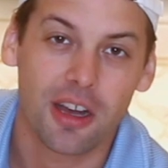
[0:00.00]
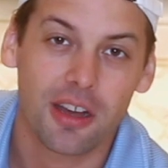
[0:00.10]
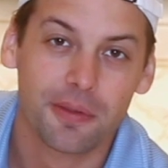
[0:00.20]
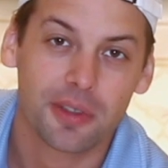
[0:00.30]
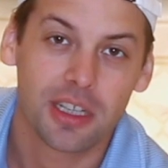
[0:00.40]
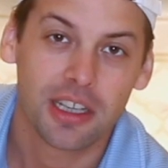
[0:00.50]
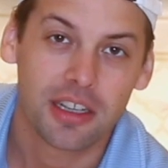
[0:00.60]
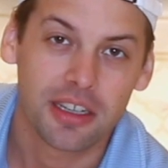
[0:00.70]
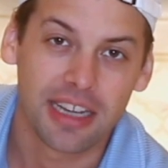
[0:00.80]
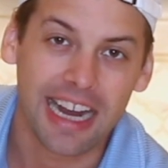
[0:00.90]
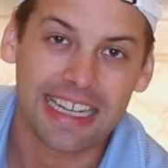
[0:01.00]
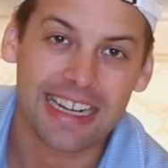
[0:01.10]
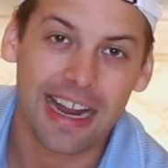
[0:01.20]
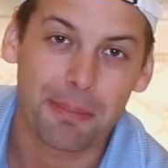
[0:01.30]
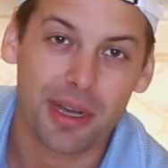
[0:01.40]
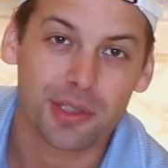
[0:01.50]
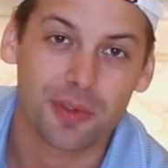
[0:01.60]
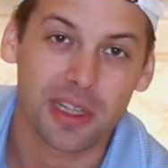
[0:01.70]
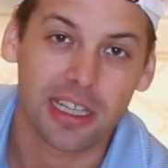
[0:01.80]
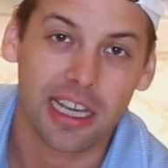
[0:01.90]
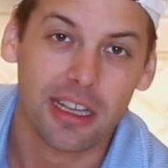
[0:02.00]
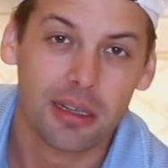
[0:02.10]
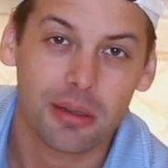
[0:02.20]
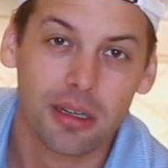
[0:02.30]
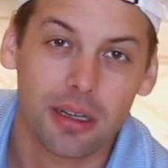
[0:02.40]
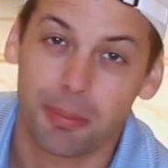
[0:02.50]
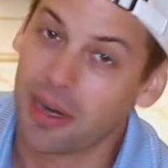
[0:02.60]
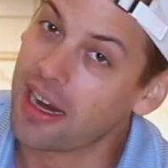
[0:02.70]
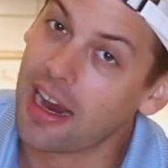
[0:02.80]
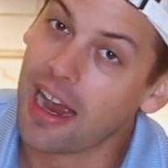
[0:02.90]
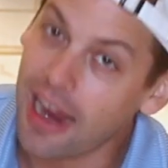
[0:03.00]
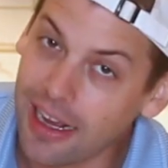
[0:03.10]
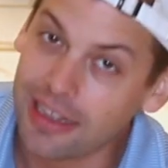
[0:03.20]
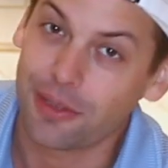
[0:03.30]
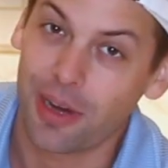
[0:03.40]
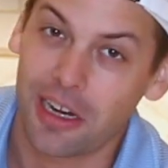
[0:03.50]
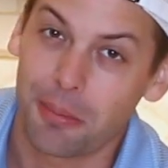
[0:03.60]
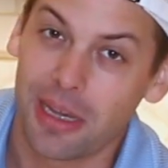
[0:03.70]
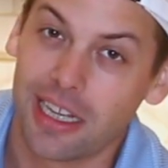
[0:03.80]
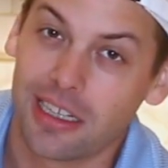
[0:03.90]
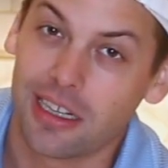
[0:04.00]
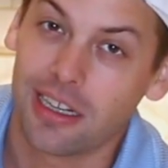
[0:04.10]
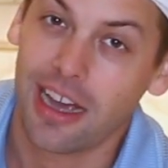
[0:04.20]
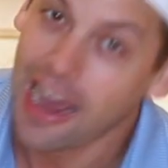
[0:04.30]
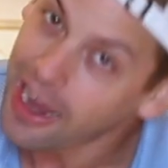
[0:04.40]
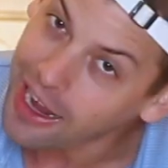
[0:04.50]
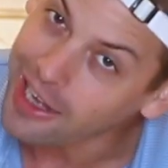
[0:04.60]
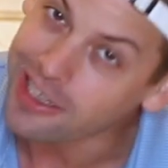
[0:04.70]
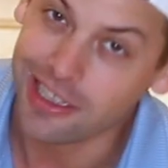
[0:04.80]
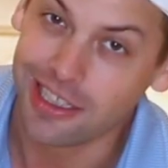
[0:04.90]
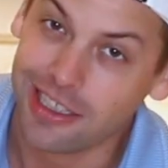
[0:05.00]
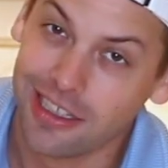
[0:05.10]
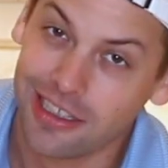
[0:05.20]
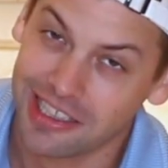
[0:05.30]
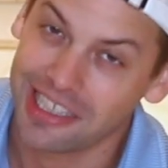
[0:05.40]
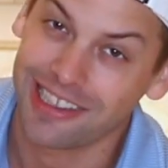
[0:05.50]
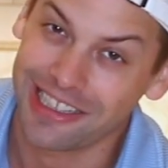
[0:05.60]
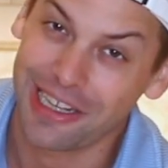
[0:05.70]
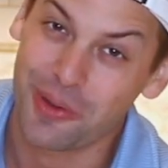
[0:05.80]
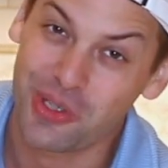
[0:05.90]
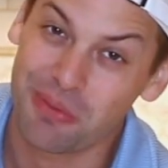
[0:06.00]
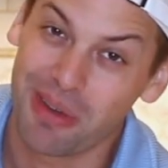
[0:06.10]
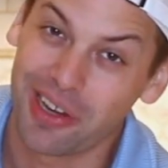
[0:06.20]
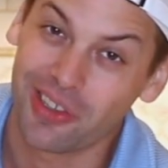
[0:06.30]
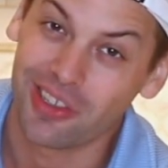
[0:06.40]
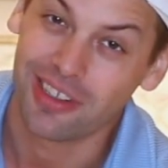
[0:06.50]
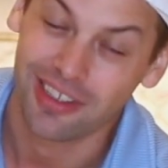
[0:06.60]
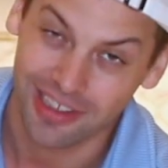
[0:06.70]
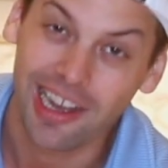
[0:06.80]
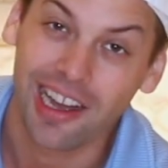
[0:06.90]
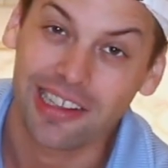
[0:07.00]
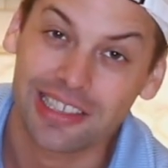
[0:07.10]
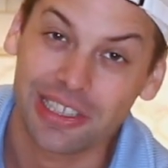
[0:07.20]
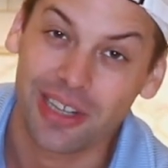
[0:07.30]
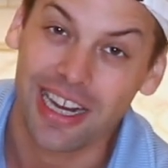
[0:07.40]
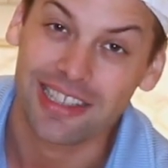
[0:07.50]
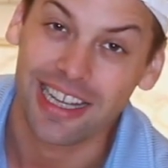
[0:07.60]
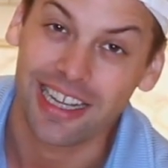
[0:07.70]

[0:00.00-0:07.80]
off. 99 bucks for the kit, but I highly recommend, getting the OG bundle. I'll see you guys